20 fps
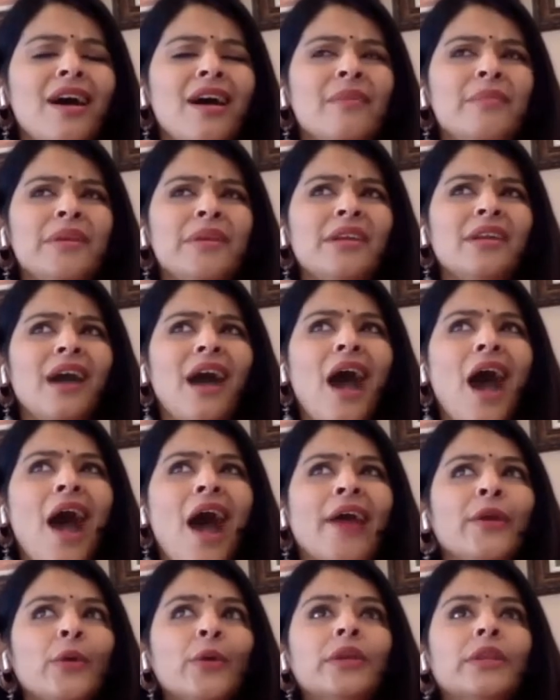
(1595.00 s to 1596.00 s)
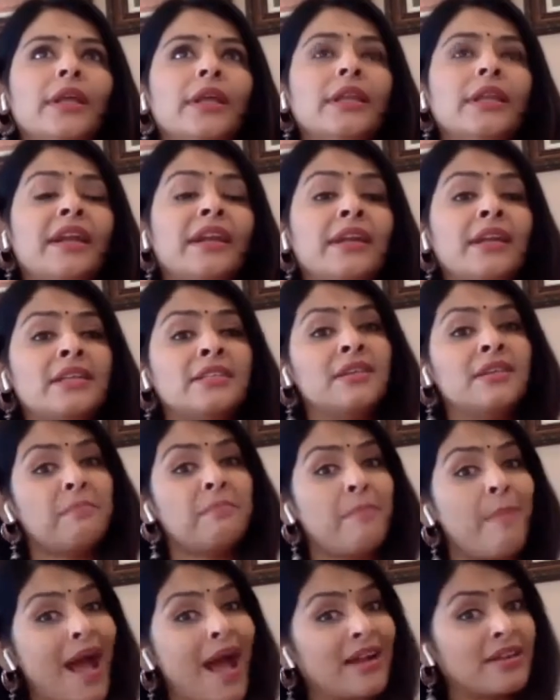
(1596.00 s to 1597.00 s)
i mean i don't think that it has
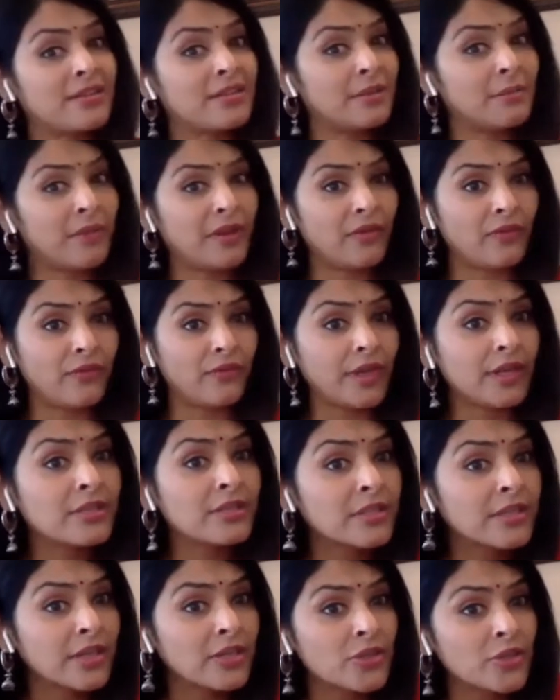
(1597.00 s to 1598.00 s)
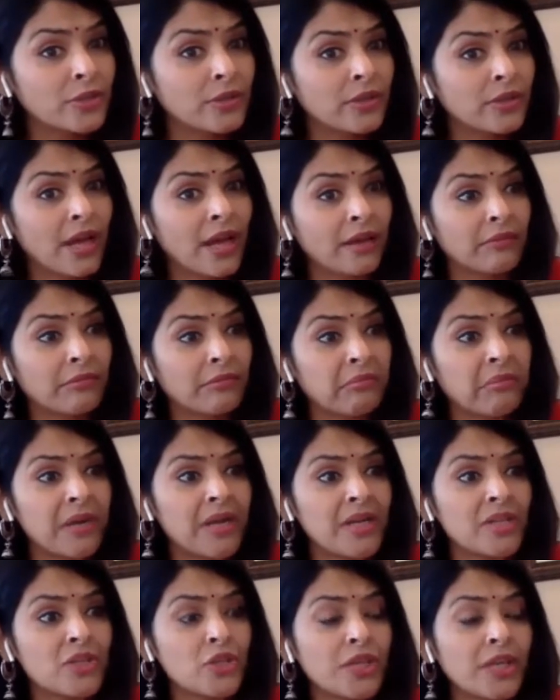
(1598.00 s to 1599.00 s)
impacted my week schedule that
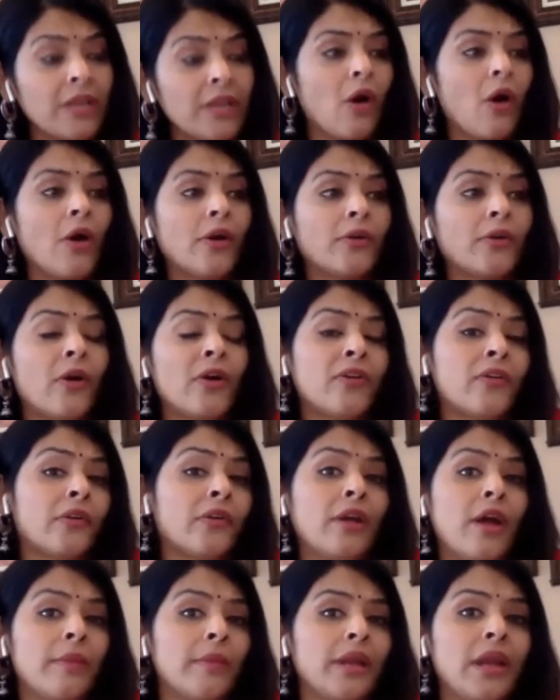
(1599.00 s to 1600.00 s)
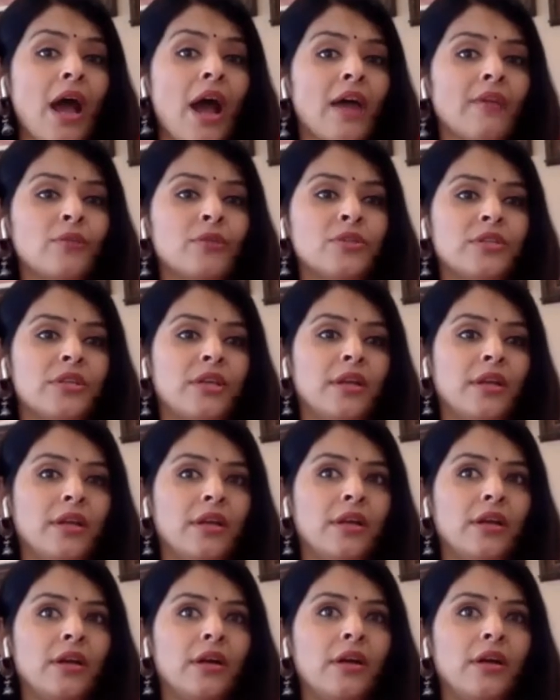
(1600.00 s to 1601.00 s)
much eh, on contrary i mean i would
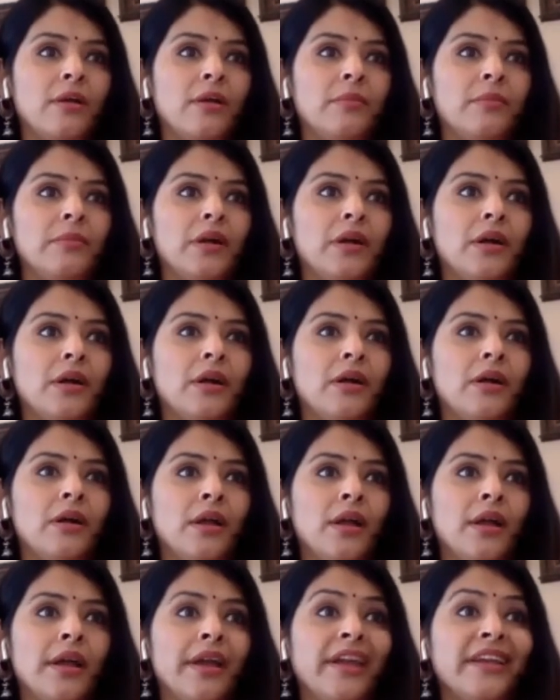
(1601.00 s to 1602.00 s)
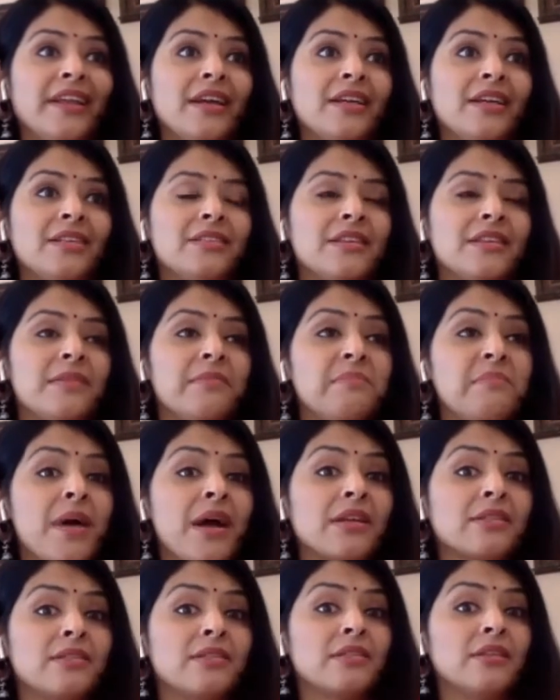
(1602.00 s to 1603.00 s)
say um, uh, it has
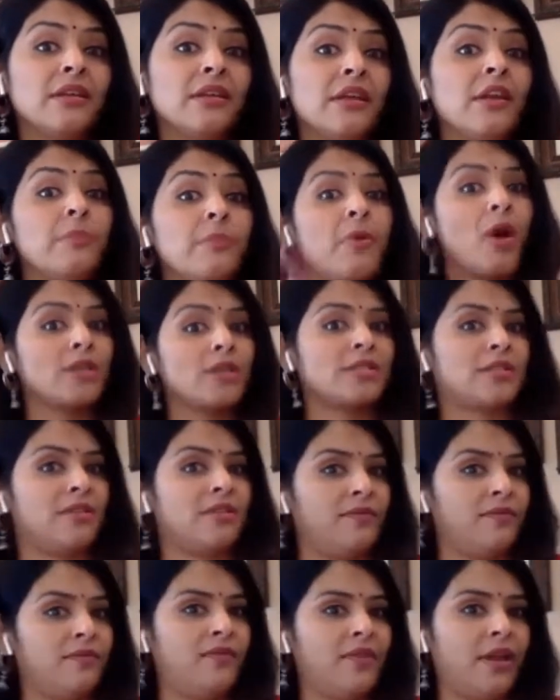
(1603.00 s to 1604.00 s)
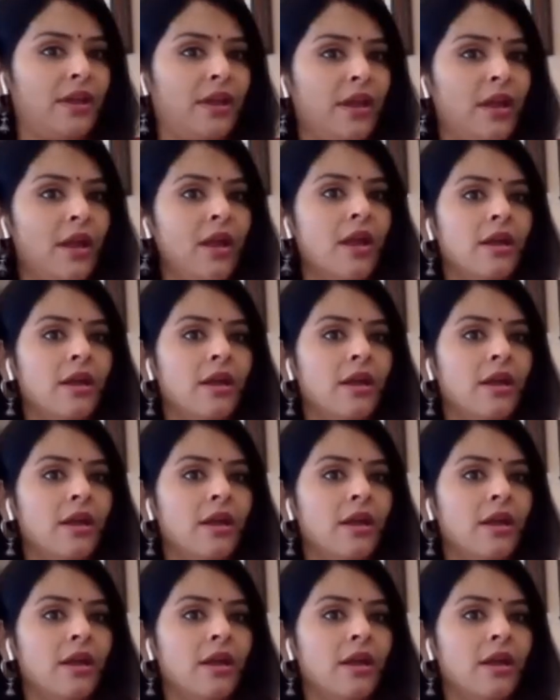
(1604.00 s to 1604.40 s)
impacted in a positive way